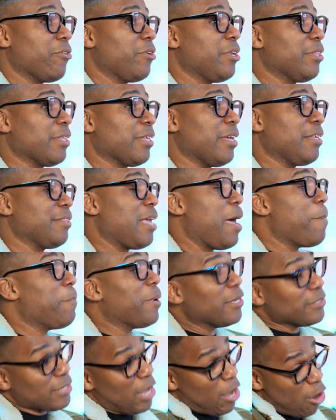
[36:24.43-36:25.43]
or anything like that
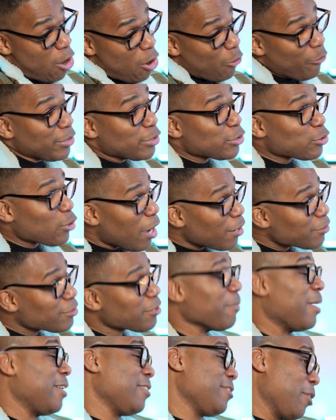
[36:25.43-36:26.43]
because I always thought
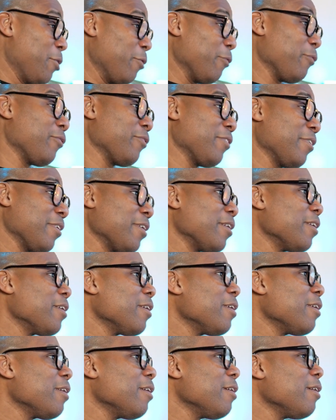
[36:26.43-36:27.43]
to myself,
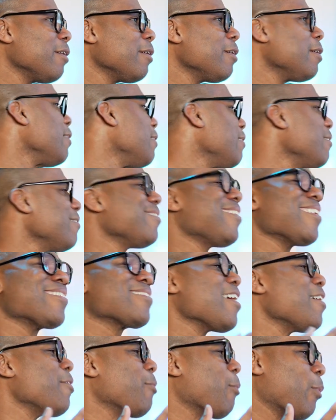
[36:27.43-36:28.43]

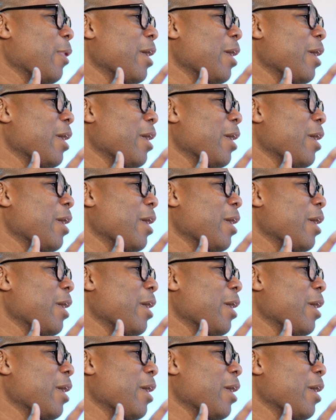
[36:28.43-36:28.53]
that's kind of